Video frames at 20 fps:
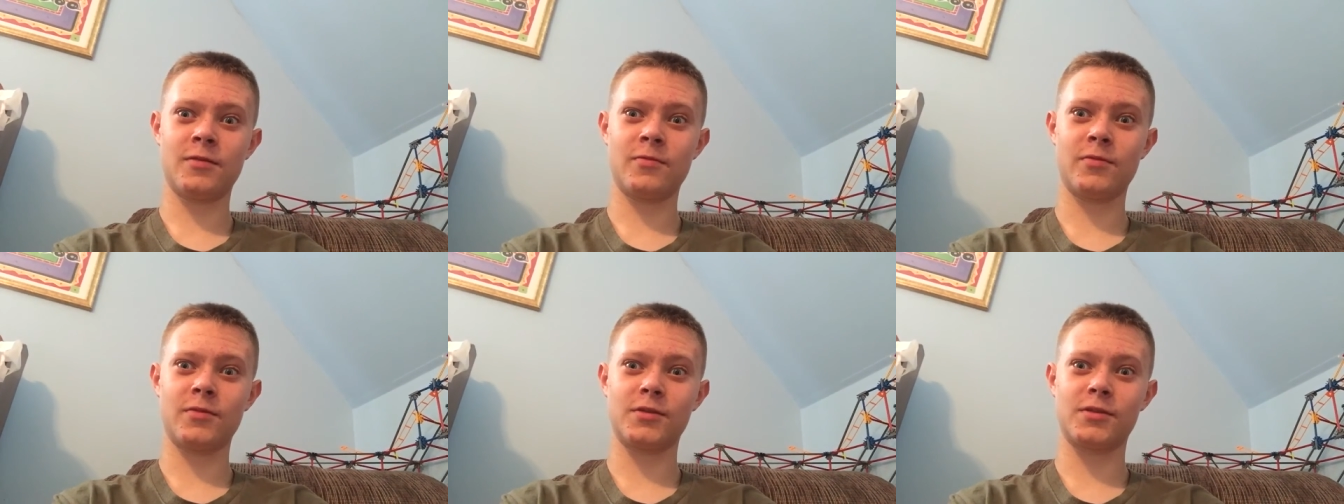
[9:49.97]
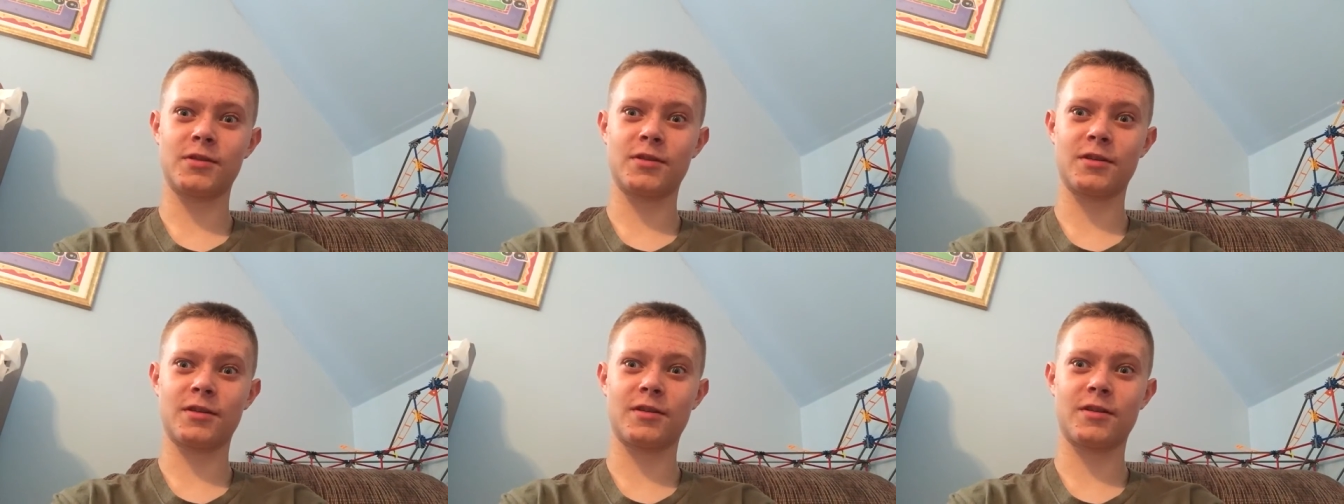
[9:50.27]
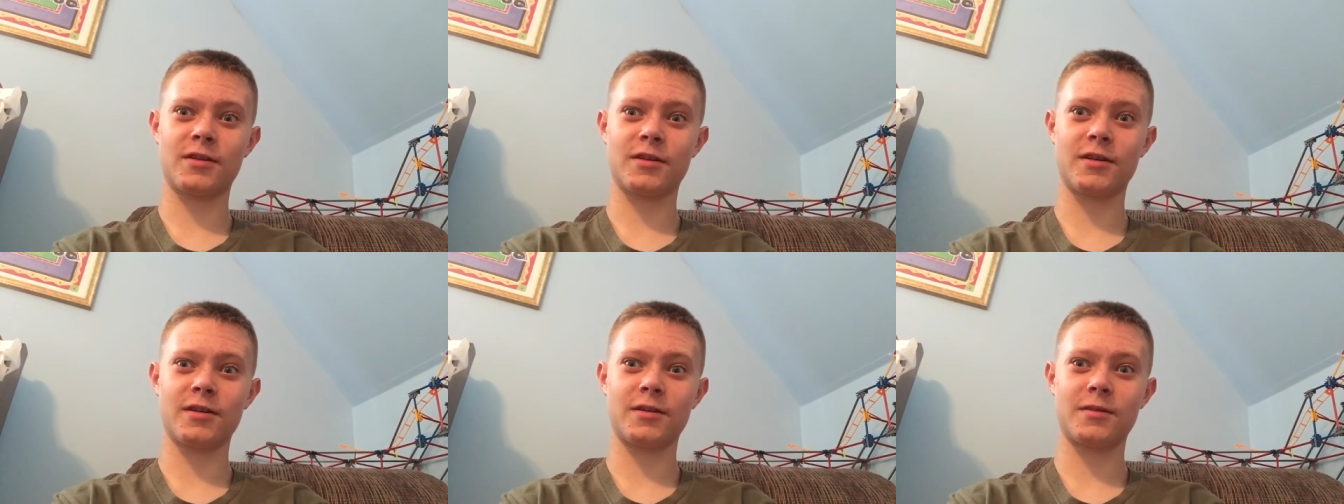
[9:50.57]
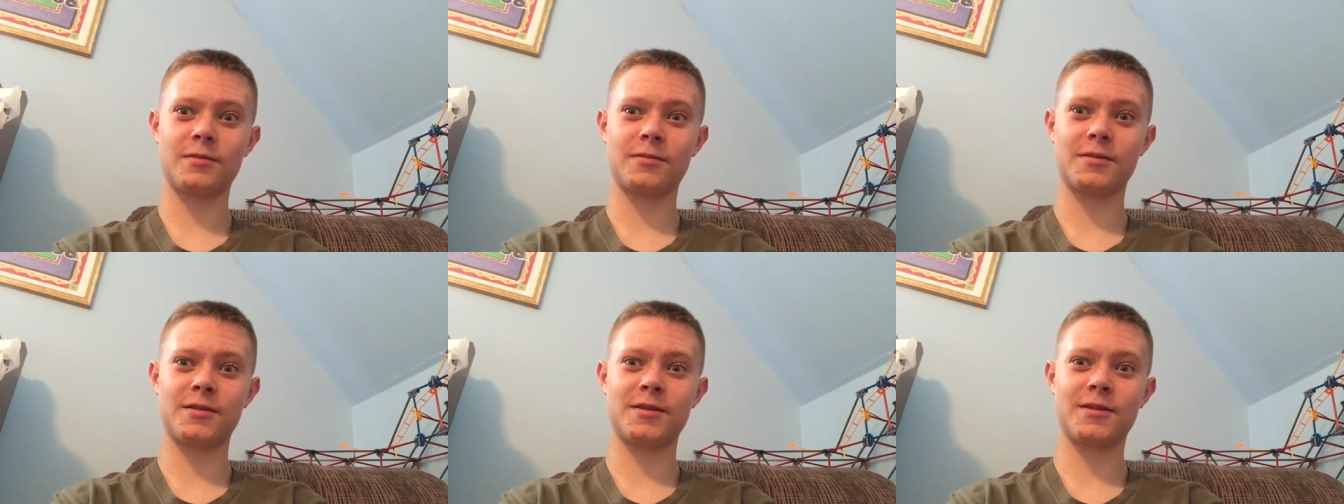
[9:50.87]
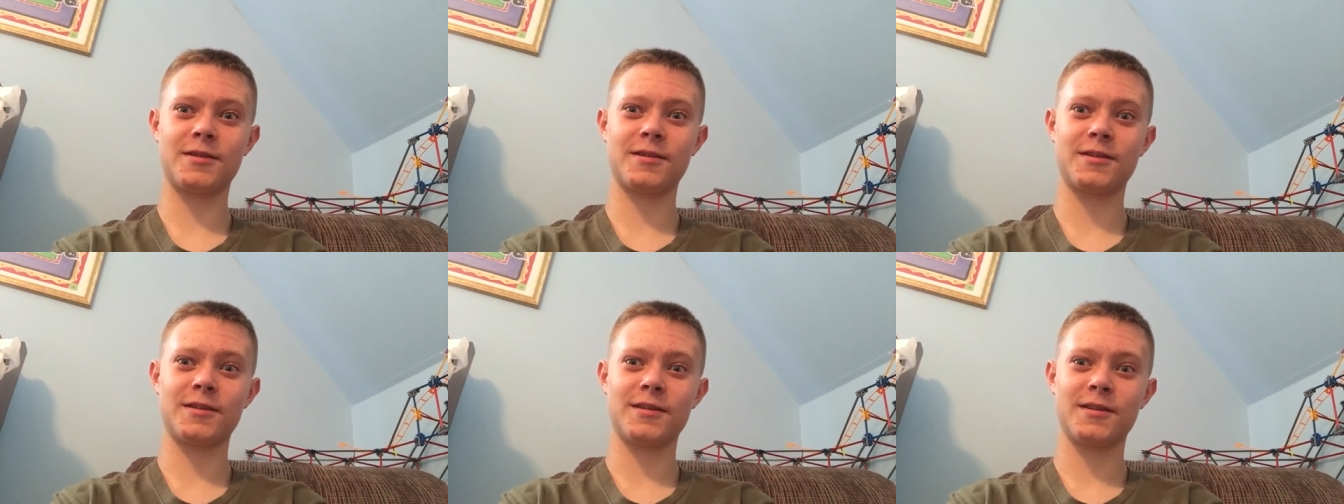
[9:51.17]
Mister Krabs.
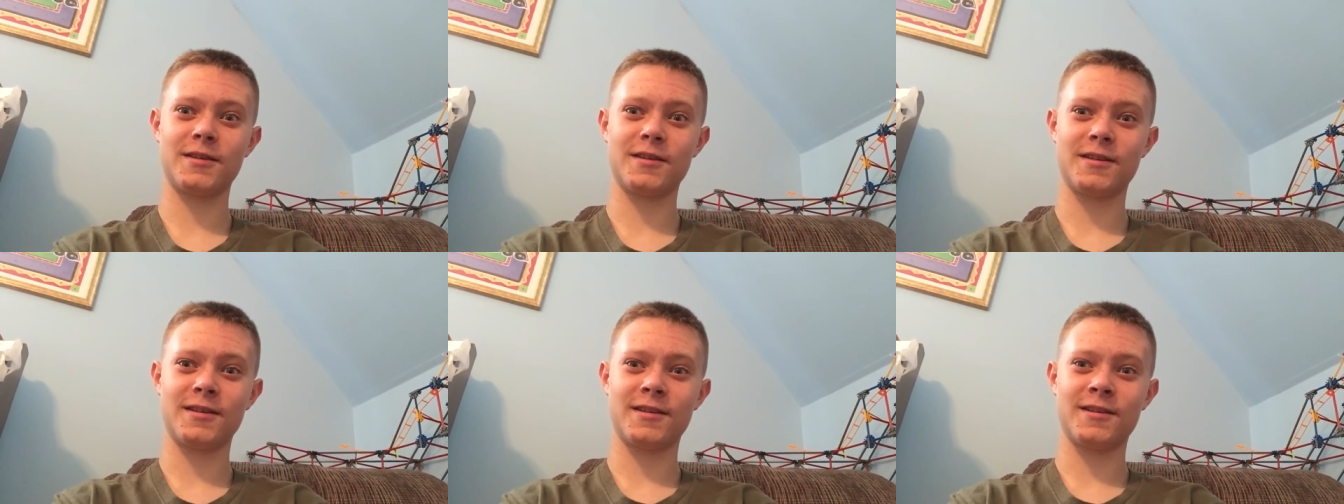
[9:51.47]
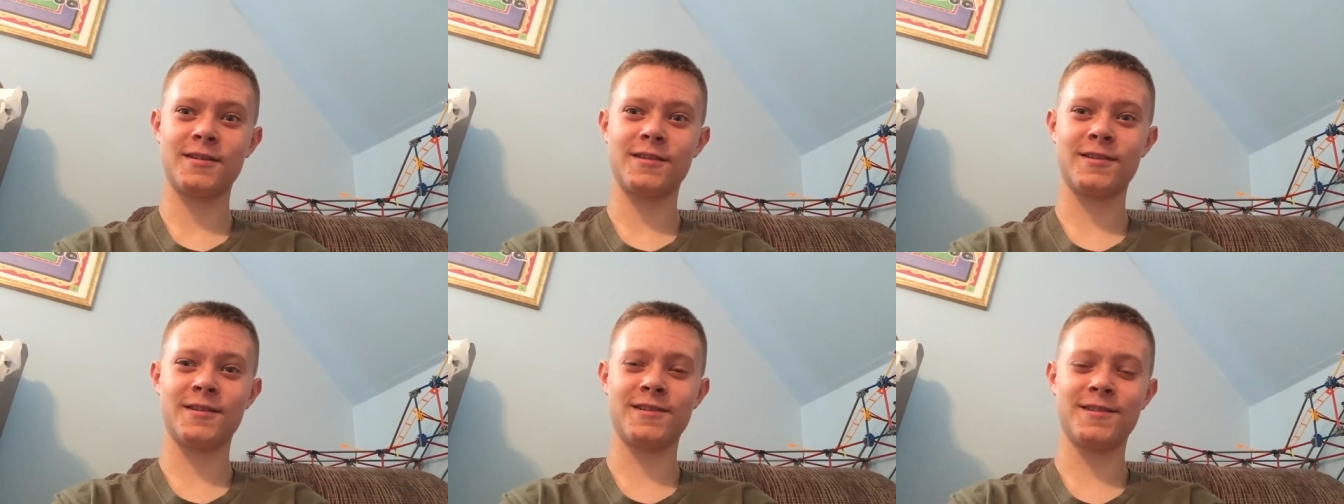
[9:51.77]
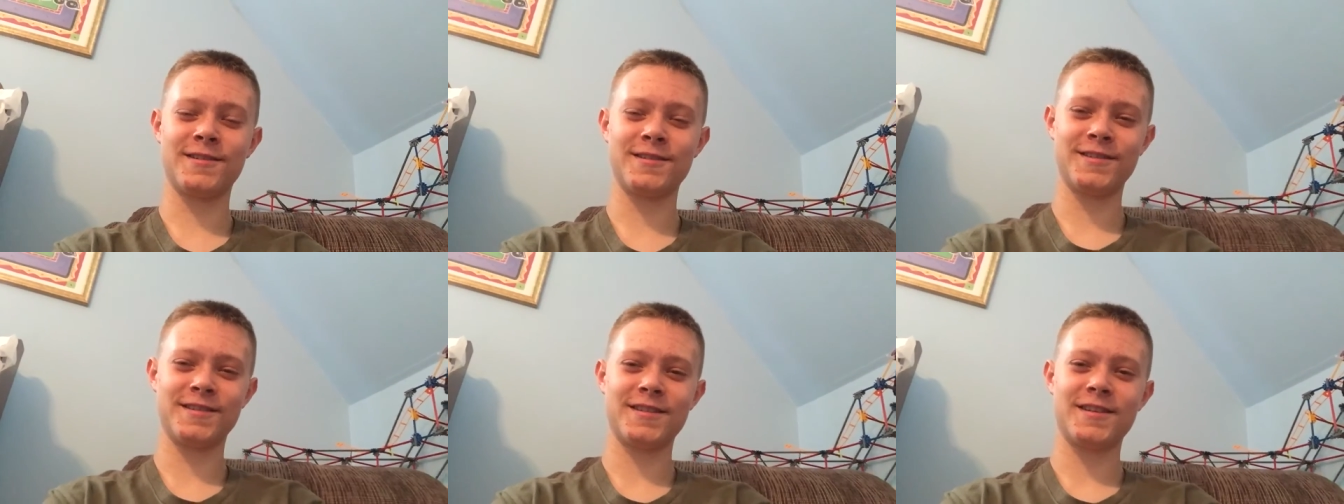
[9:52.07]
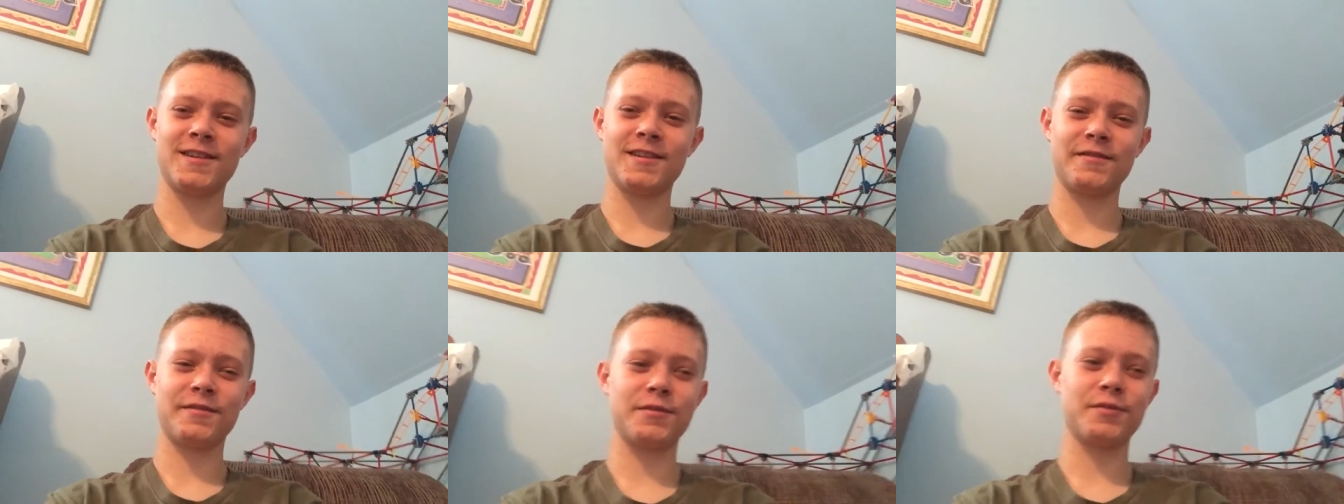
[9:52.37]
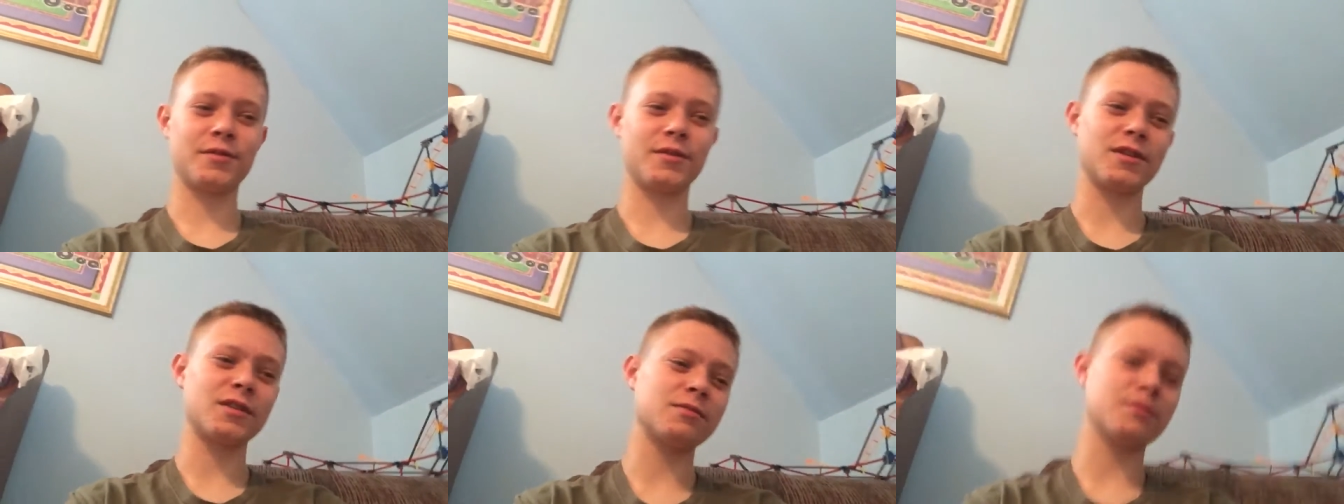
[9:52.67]
If
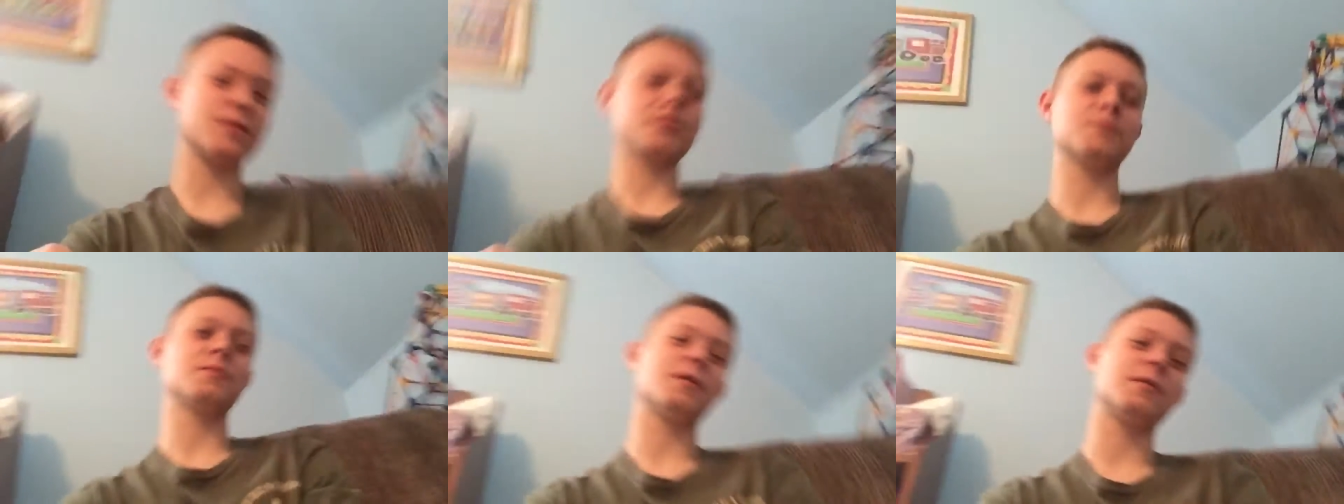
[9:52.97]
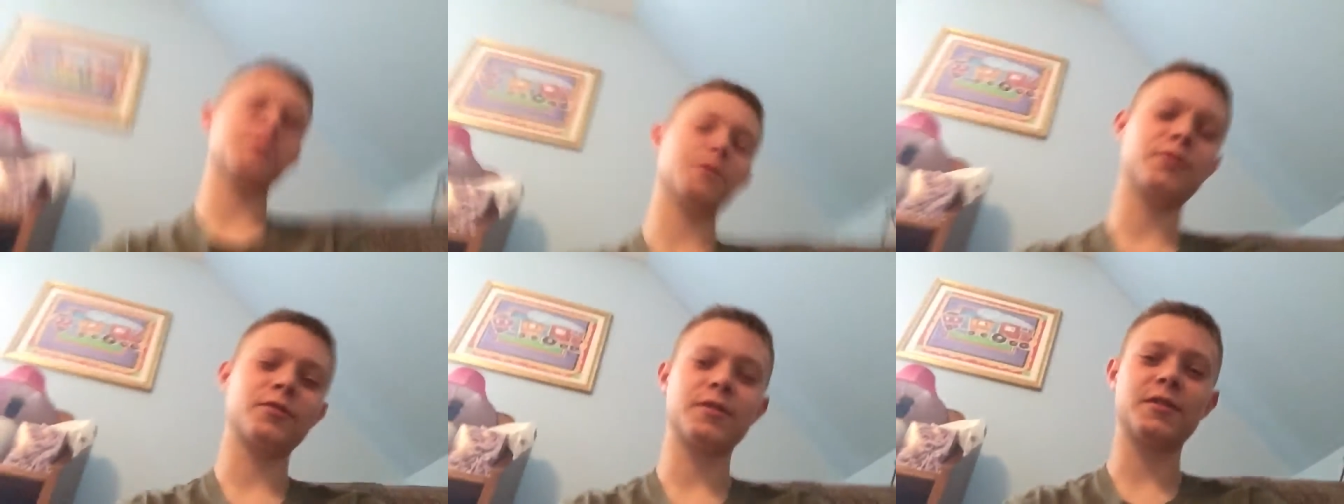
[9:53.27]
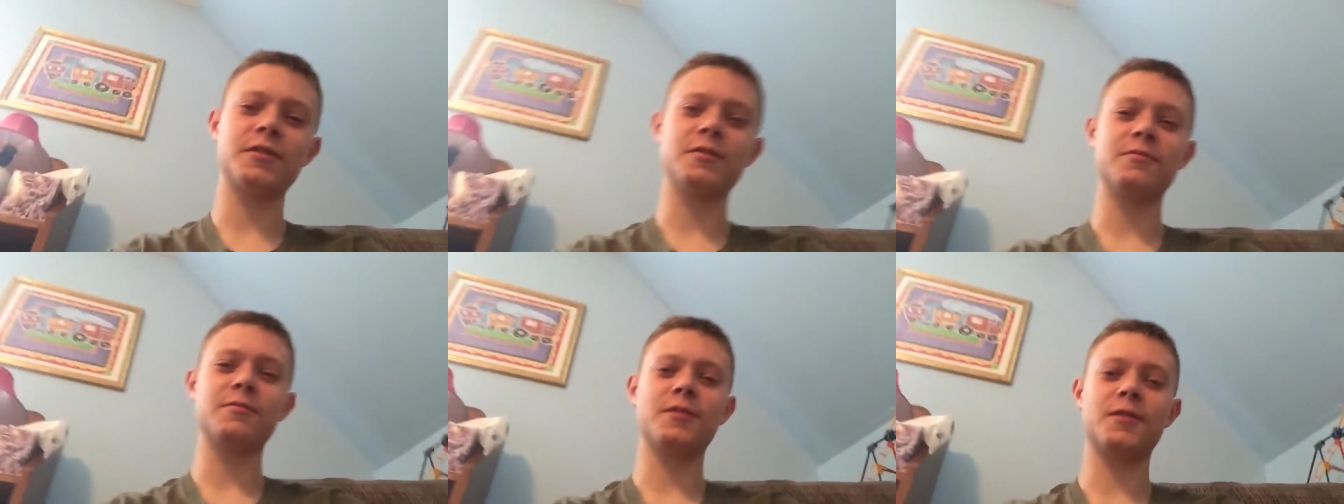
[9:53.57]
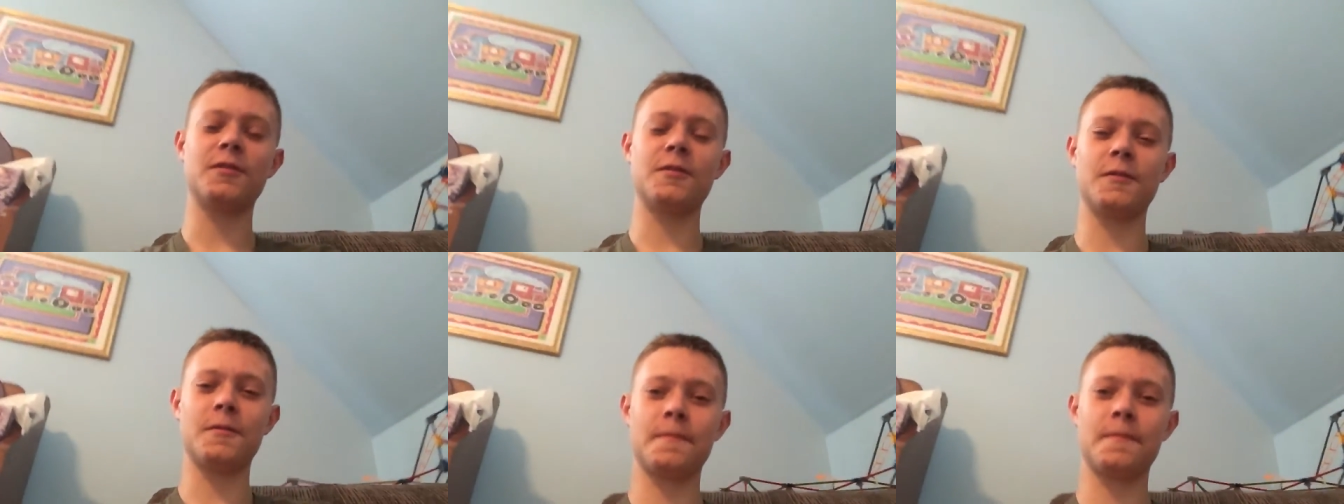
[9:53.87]
you watch Munchpub, you'll get it, but...